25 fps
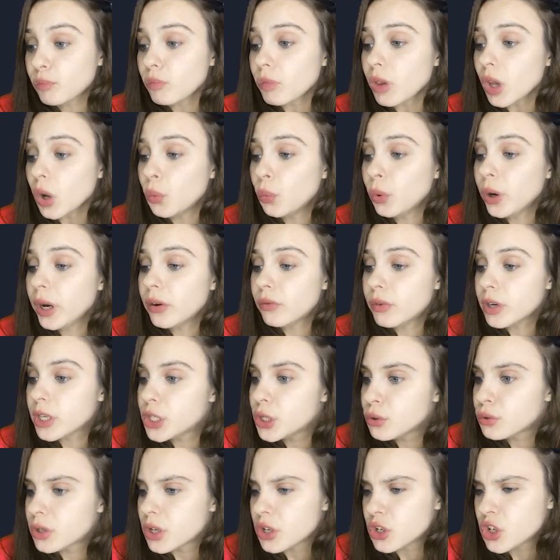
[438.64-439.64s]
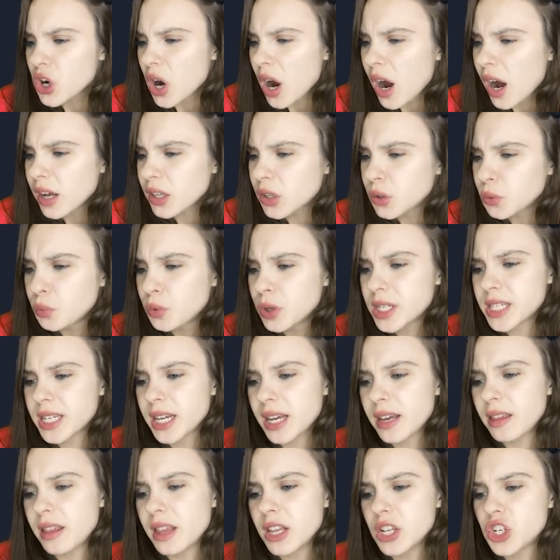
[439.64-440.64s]
We reduce the chart. We
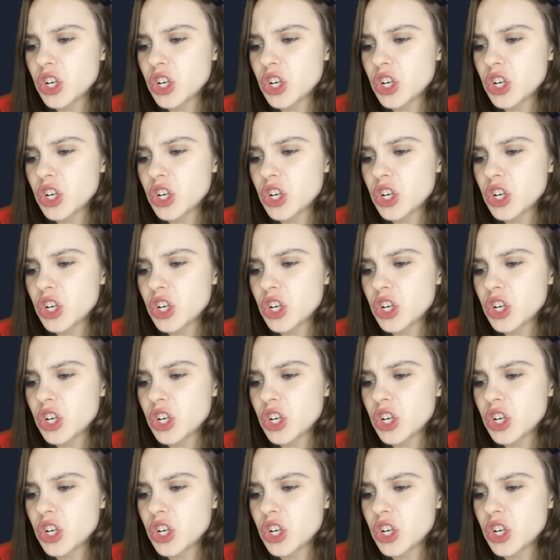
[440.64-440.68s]
see the